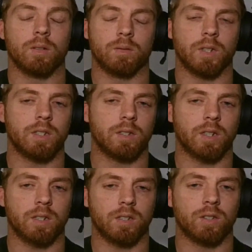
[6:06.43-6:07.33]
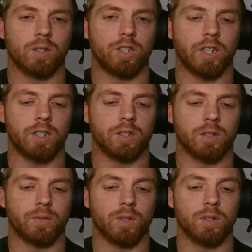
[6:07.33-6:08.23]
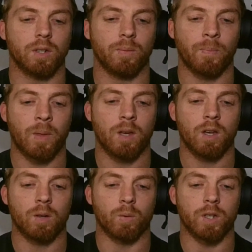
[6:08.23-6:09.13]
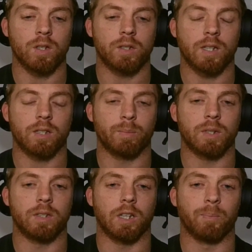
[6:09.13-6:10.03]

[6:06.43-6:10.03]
let's discuss associations first. When you set up a team,